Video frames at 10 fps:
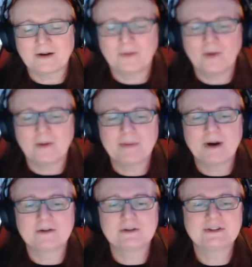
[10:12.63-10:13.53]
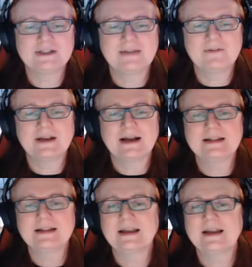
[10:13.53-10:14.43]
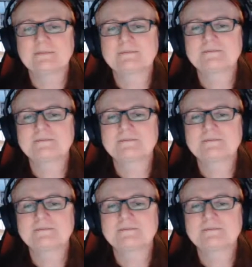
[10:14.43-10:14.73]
on one part just to give you an idea.